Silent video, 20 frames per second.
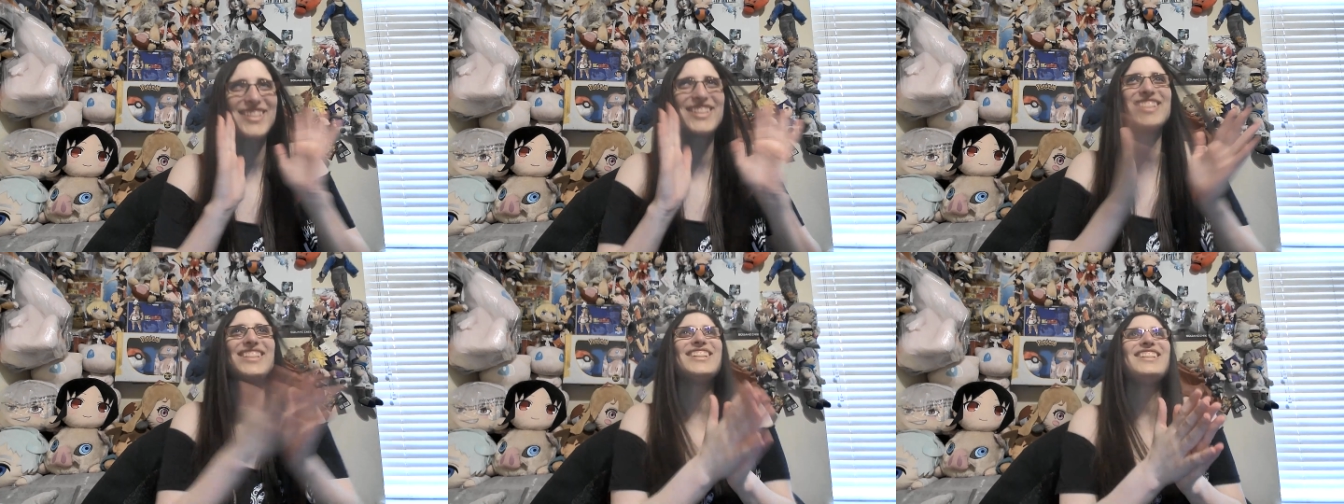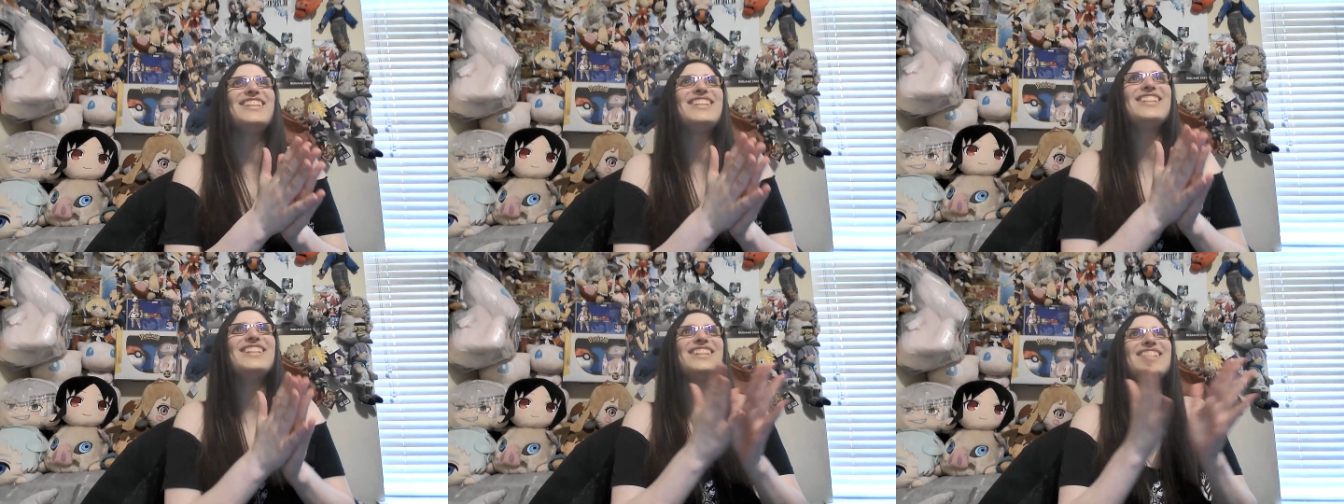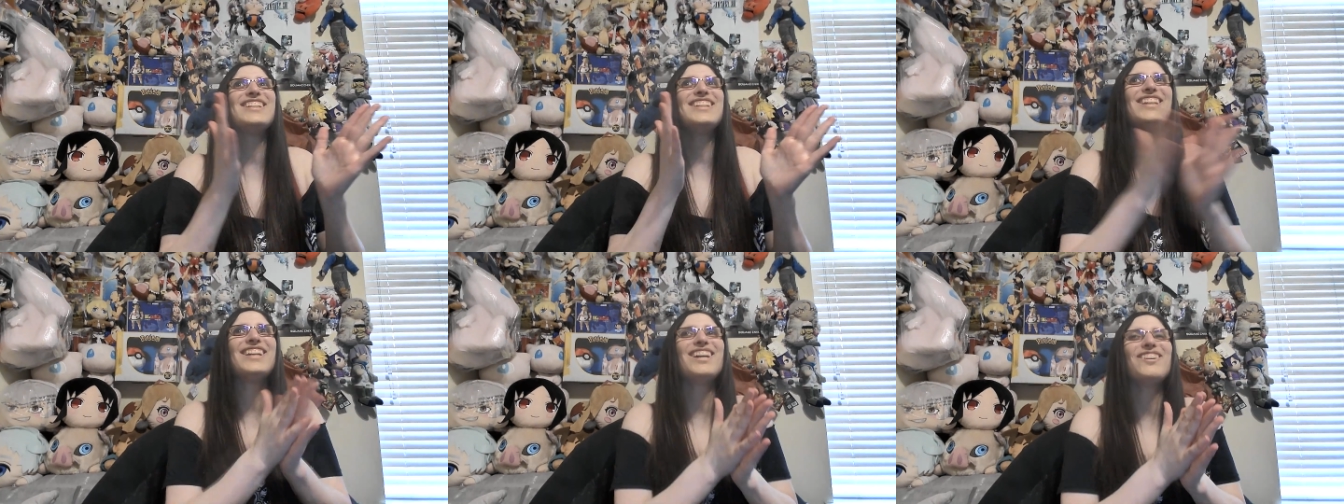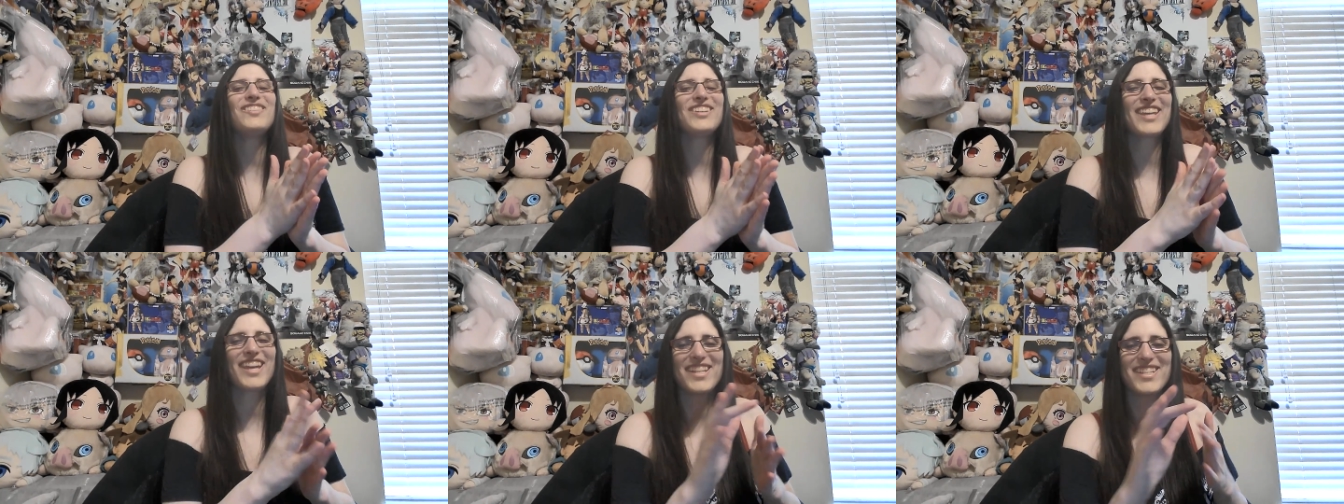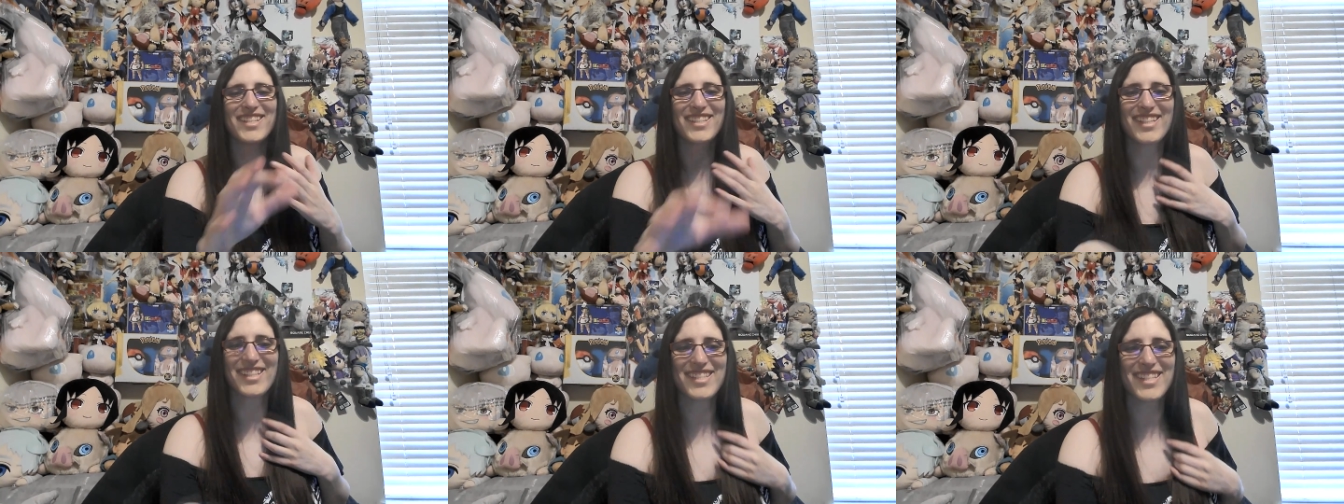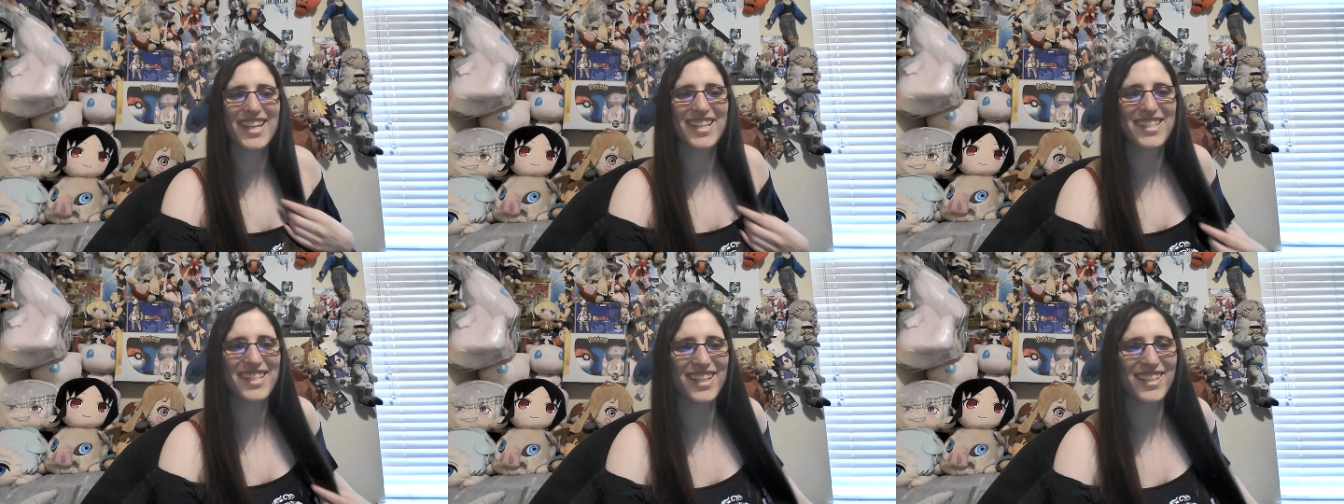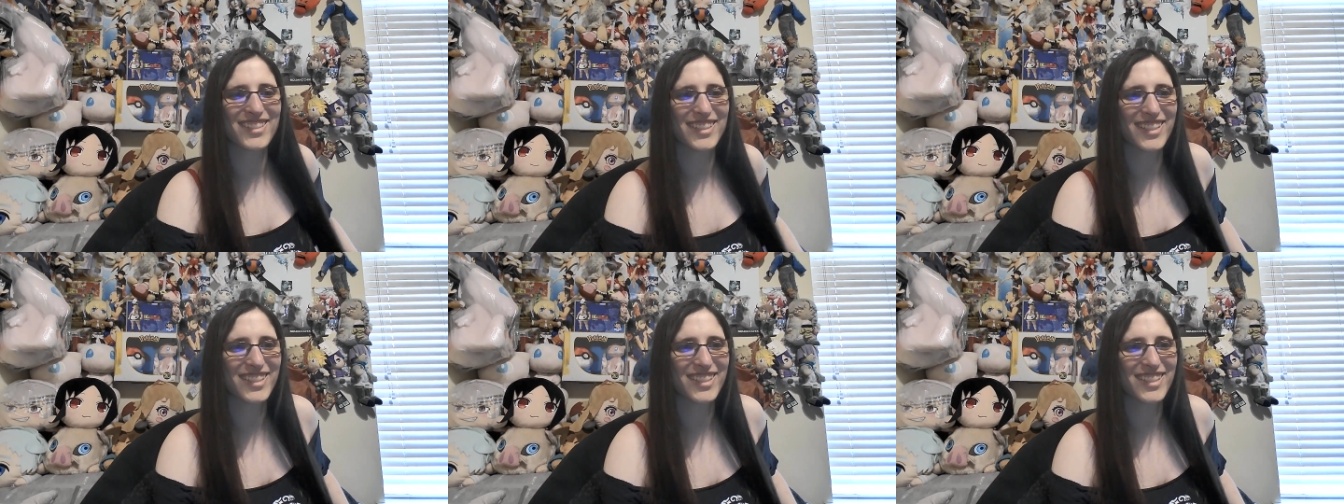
Yeah, Get to the Ten Tails.